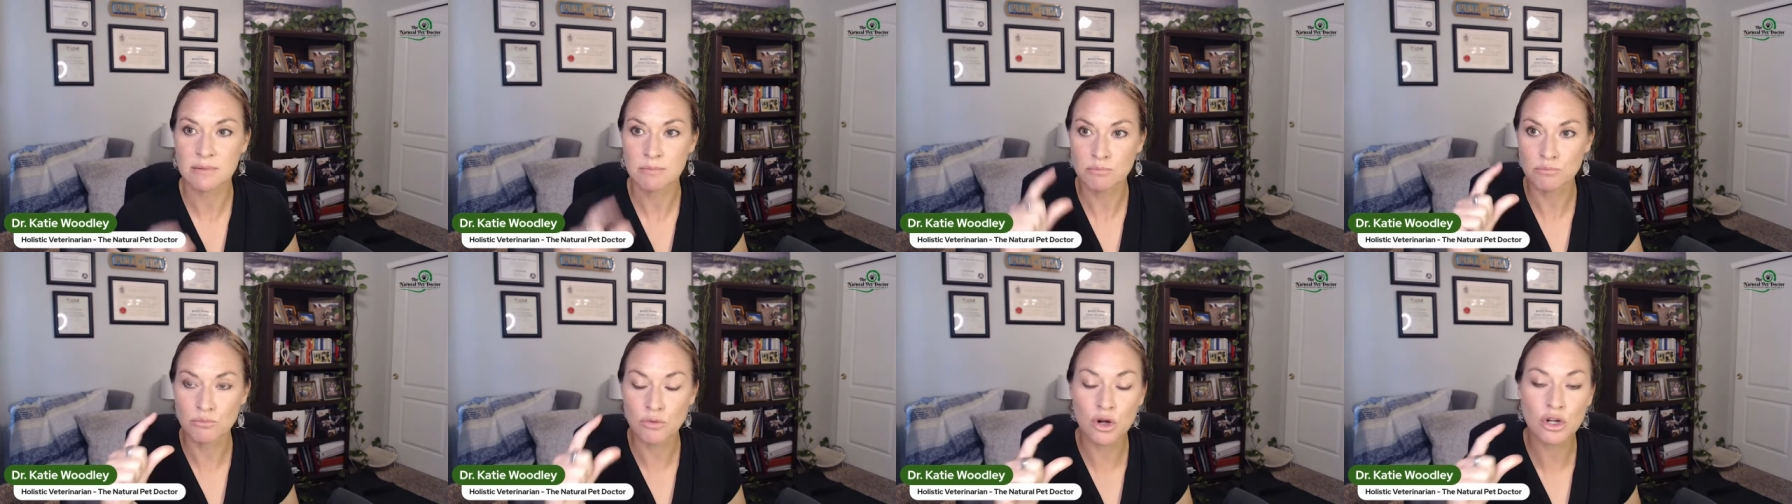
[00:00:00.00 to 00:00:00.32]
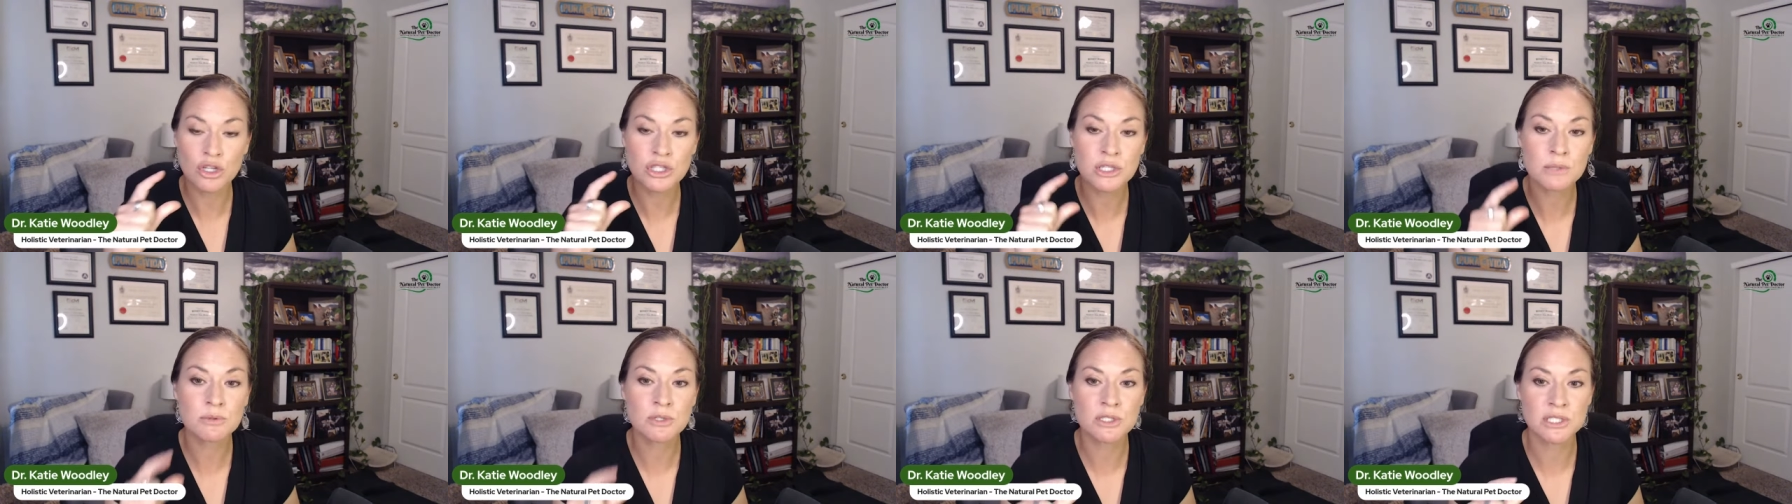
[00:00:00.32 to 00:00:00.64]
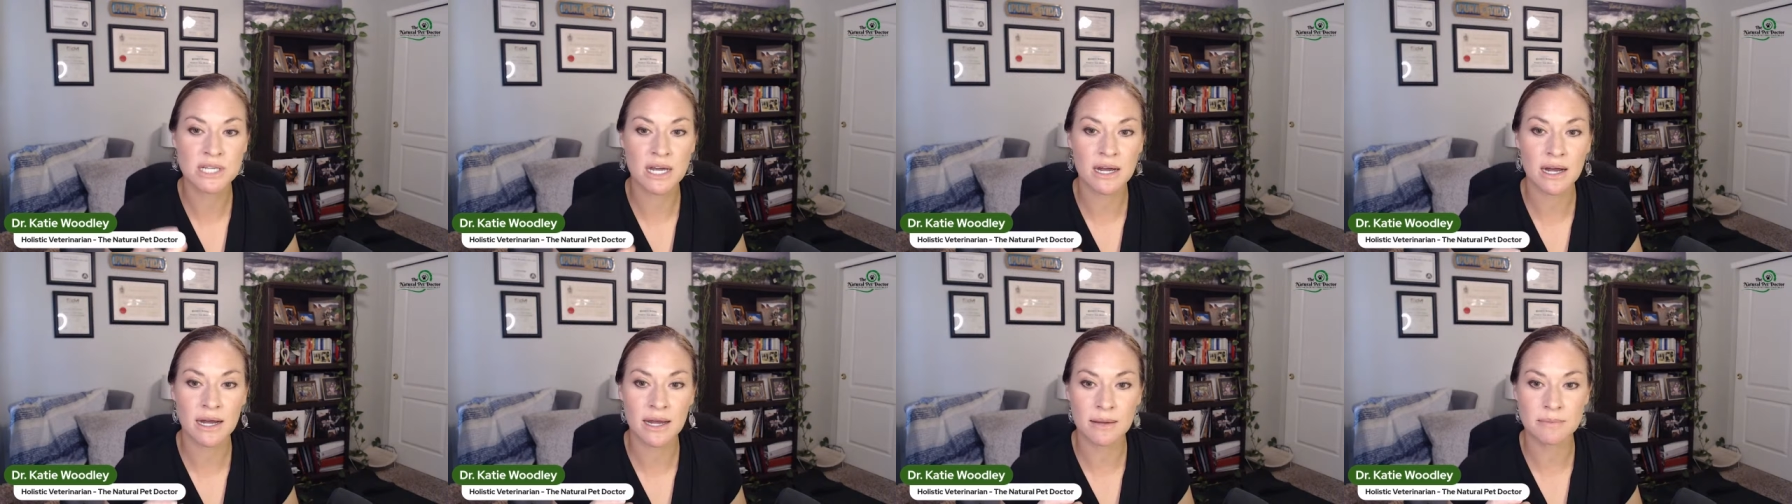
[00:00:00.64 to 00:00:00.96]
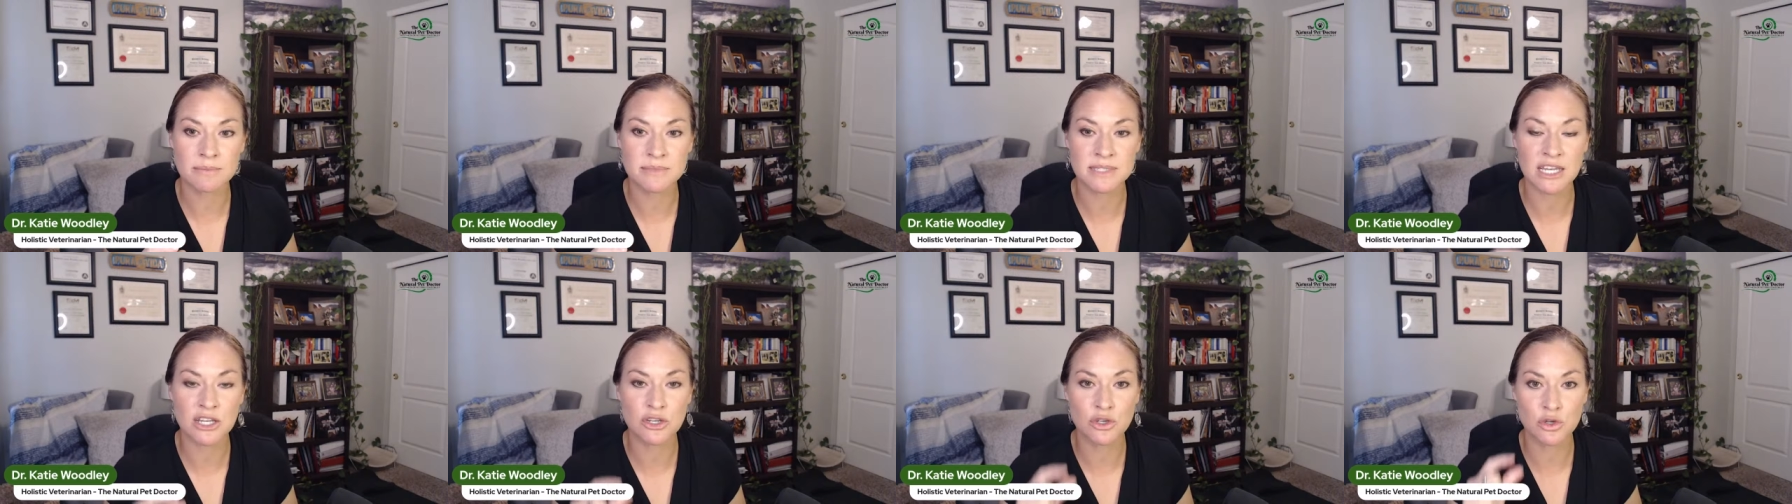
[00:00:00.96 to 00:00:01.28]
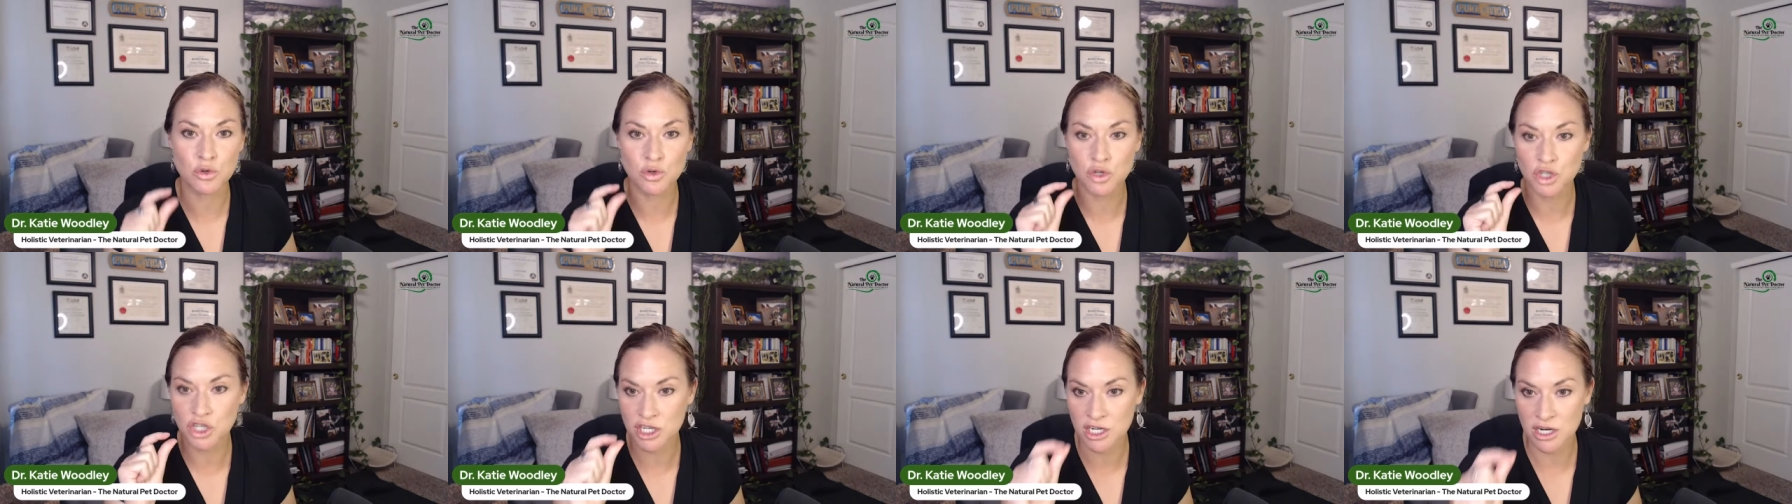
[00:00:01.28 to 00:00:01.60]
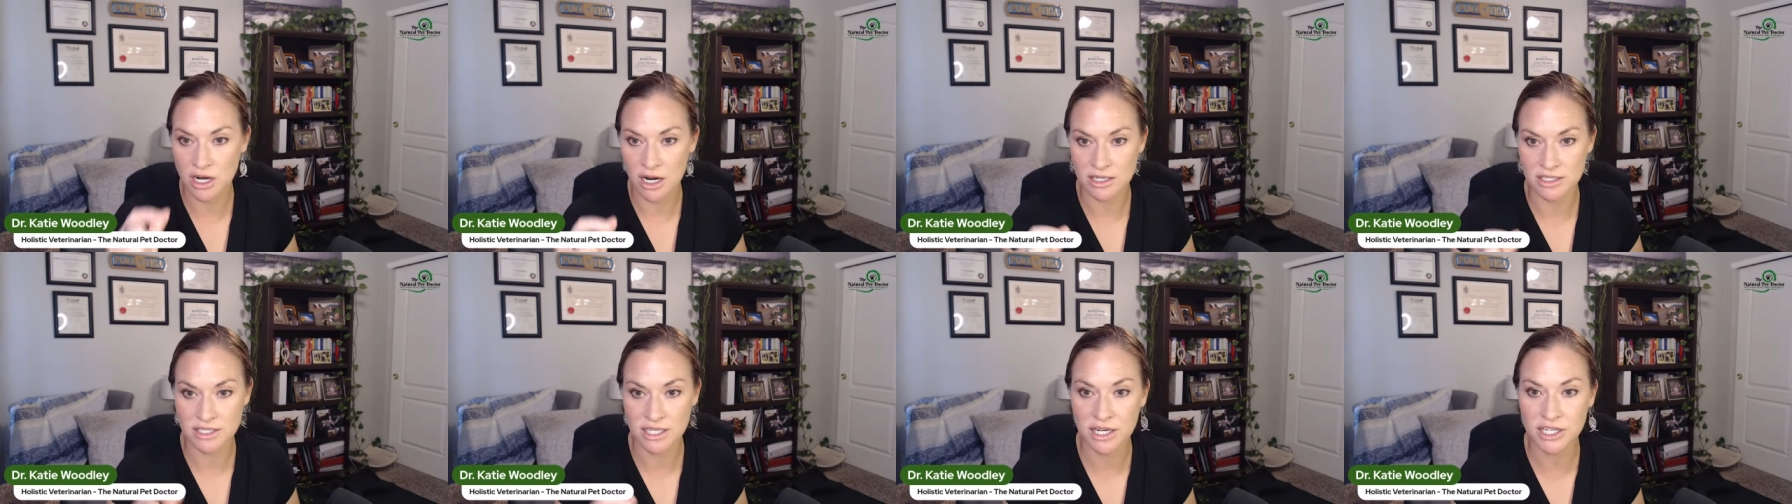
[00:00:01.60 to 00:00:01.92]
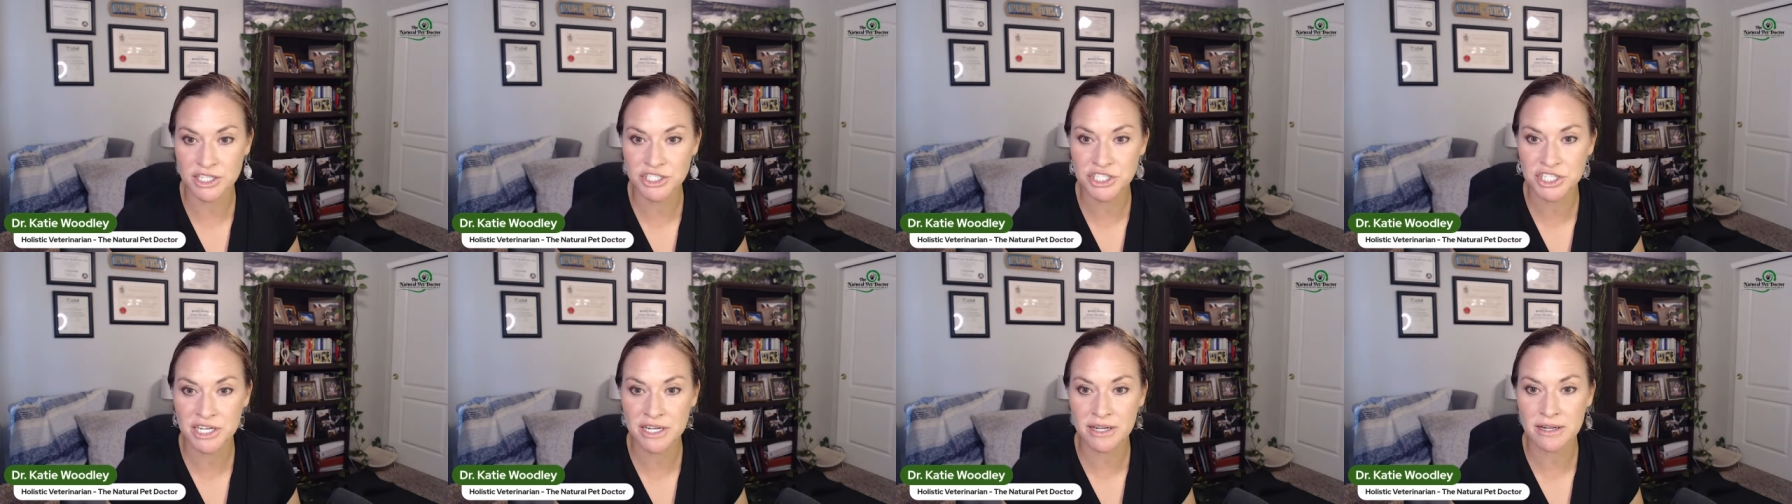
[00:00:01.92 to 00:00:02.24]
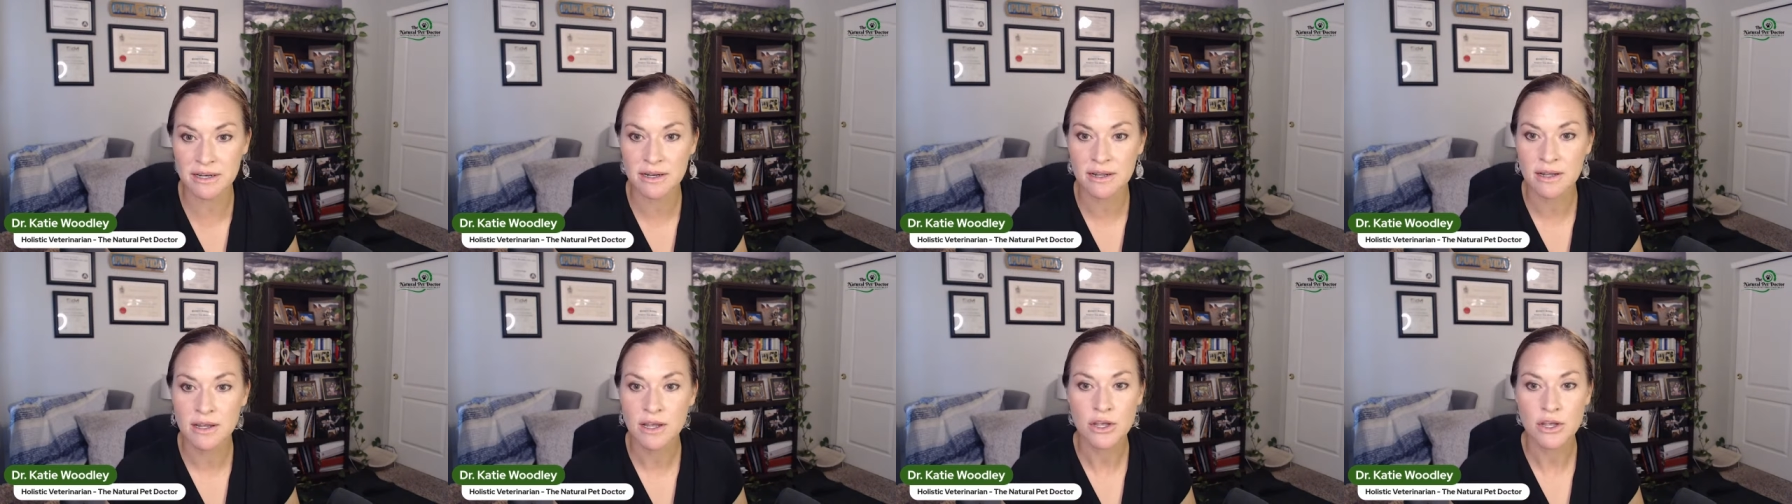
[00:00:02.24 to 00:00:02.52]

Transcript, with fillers: multiple times that you should not touch it.